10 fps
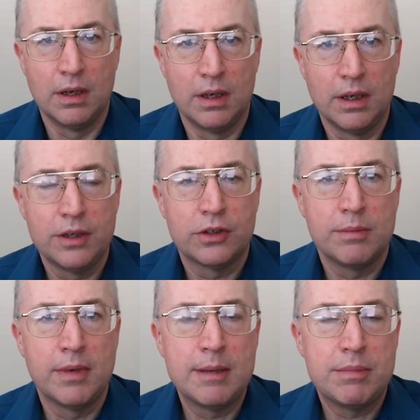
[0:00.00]
So it
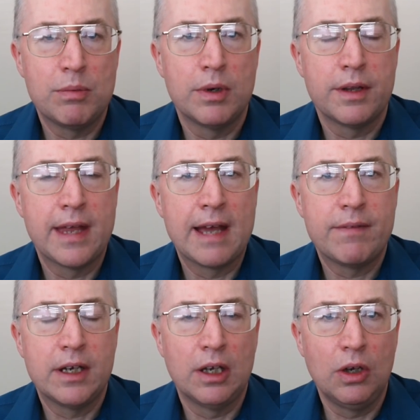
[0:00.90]
might be worth
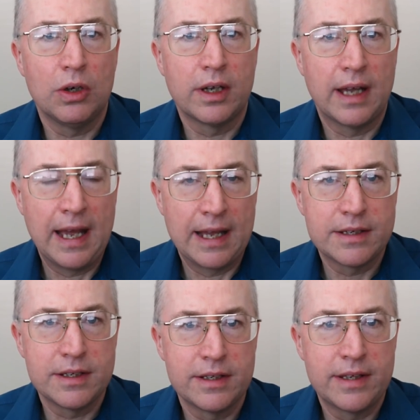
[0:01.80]
having a look
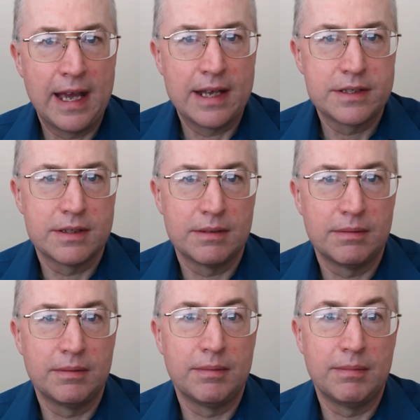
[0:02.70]
at that
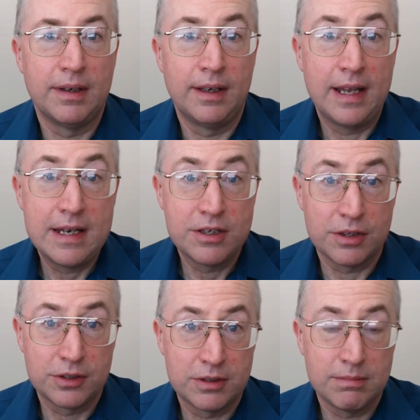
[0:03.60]

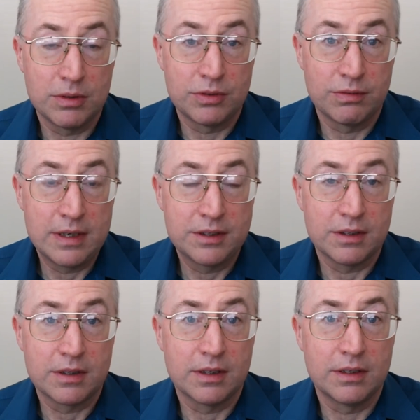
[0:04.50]
latest, most
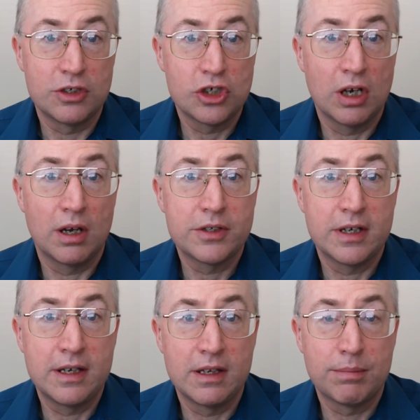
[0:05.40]
recent chart
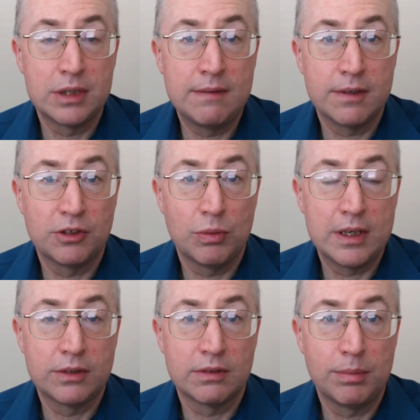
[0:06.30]
in the previous
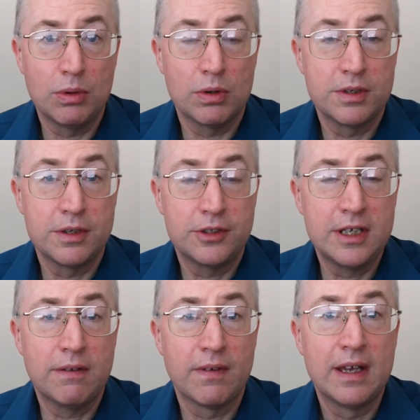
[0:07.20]
week's report to see
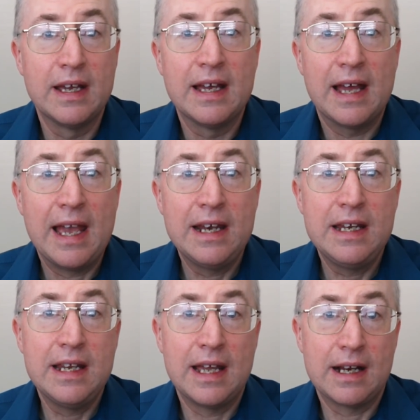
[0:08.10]
if
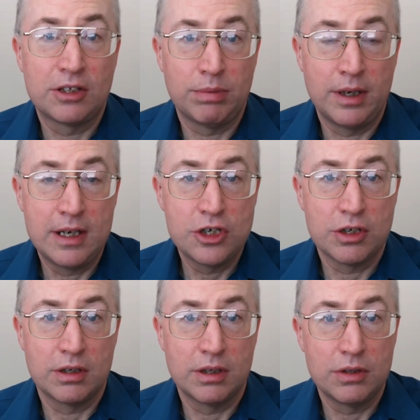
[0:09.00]
any
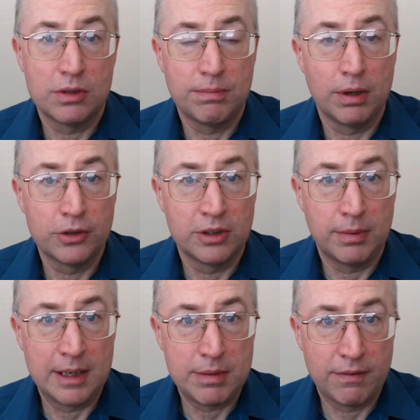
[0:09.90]
explanation could
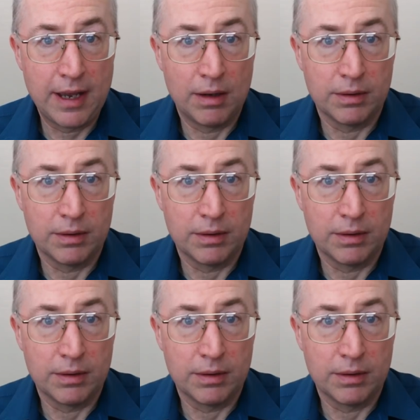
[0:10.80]
possibly be found.